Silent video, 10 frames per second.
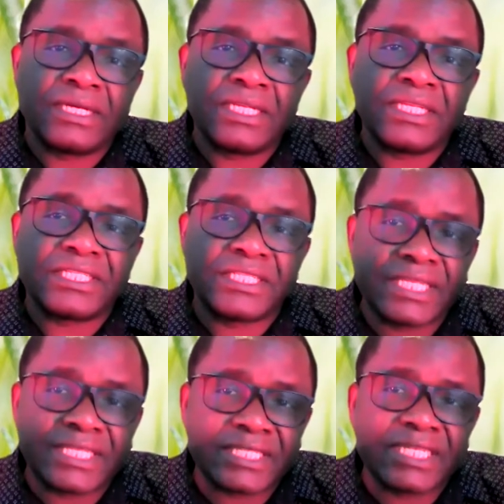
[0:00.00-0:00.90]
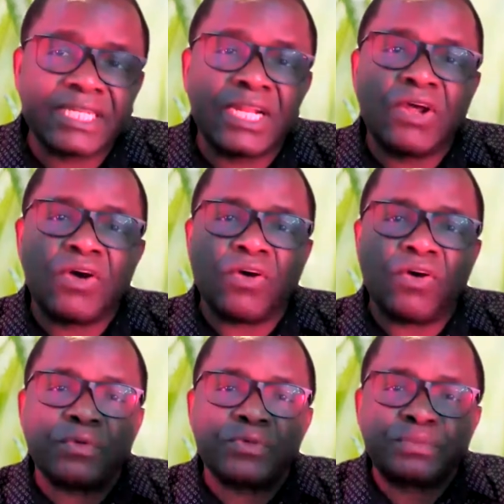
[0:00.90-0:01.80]
Initiation
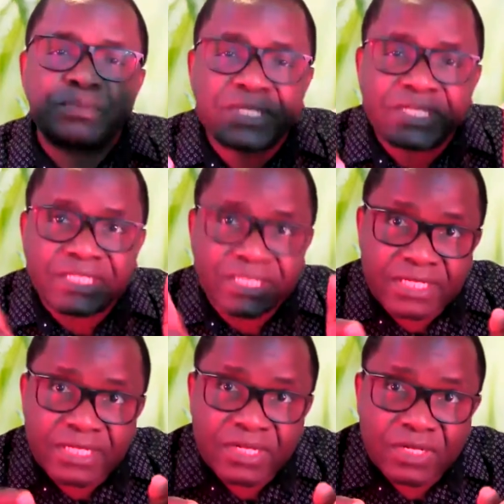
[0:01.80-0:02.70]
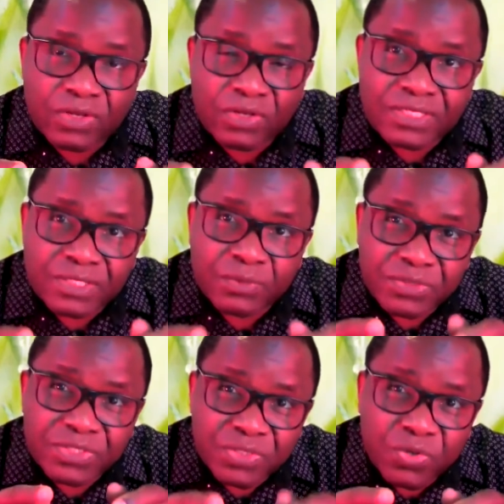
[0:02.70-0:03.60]
of spirit,
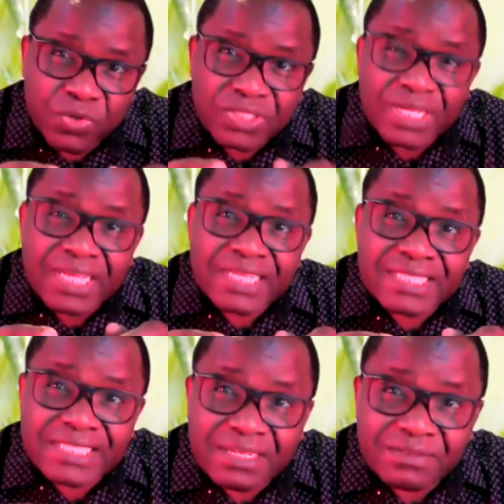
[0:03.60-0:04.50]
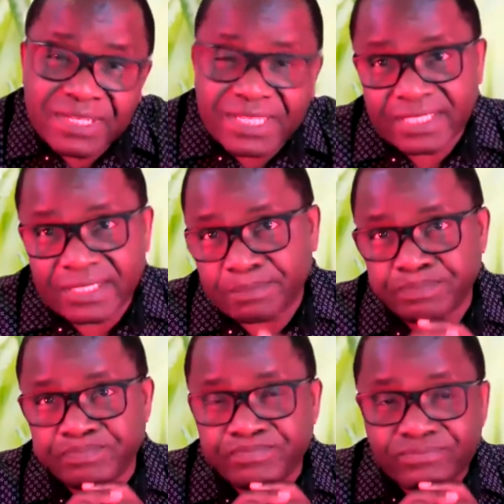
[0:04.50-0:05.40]
which is called salvation.
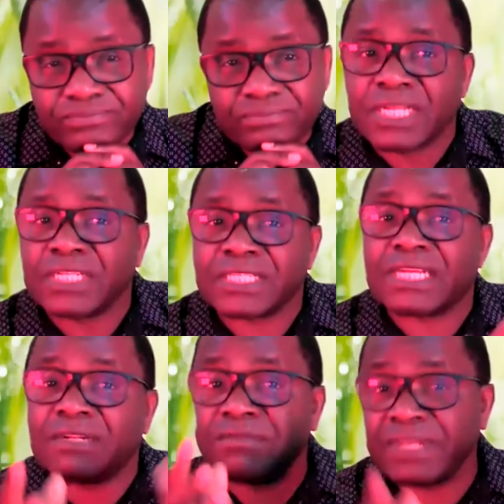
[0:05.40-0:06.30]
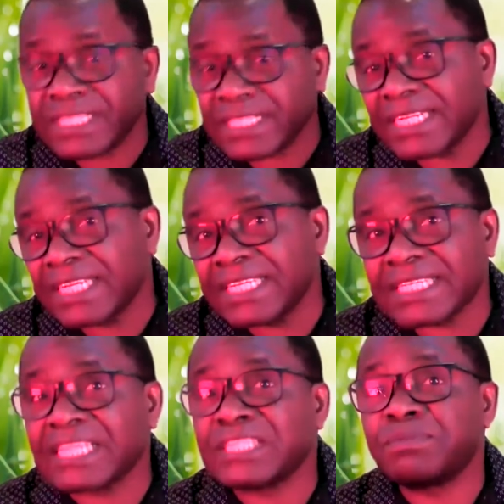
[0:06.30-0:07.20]
Salvation is
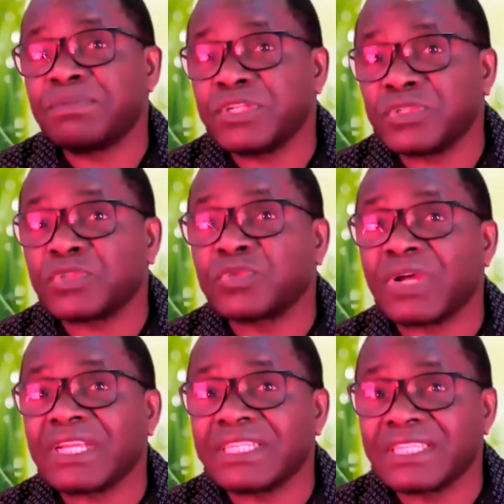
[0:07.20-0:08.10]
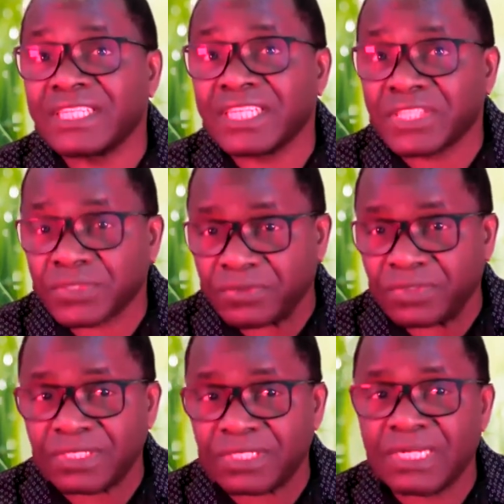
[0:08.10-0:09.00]
a spiritual
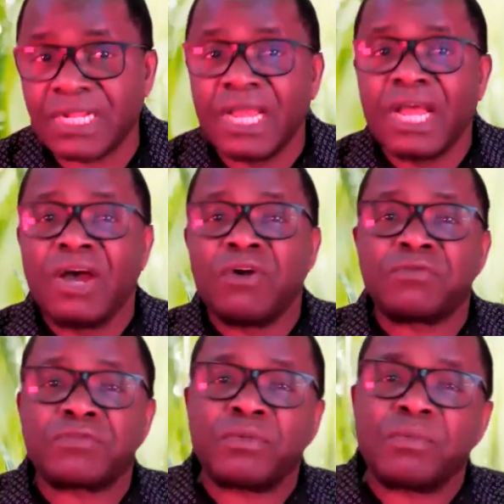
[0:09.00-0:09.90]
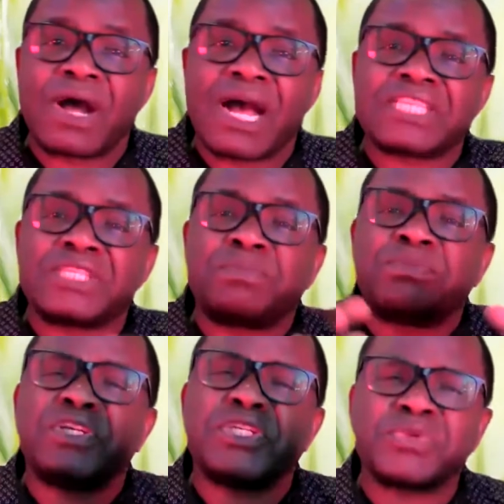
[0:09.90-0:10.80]
transition from a
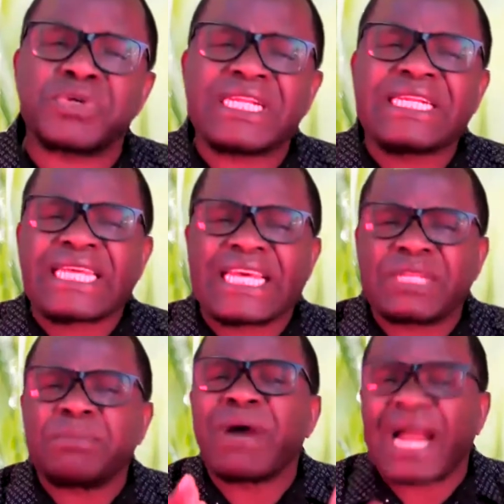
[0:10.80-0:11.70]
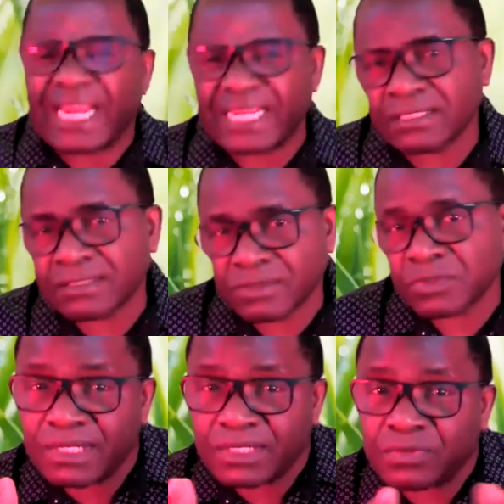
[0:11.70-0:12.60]
spiritually dead man
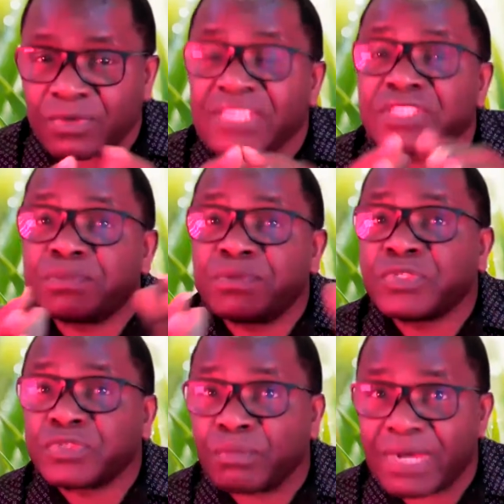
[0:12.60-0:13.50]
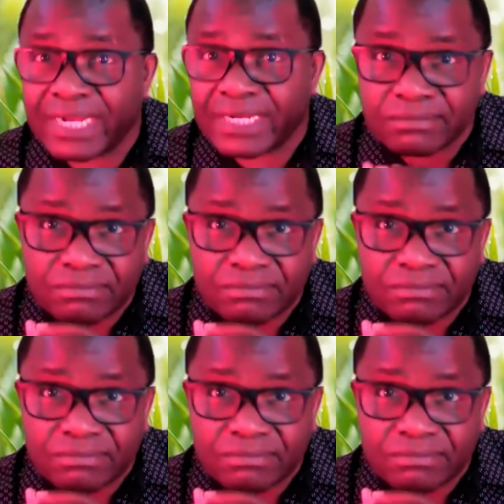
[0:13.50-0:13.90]
to a spiritual man.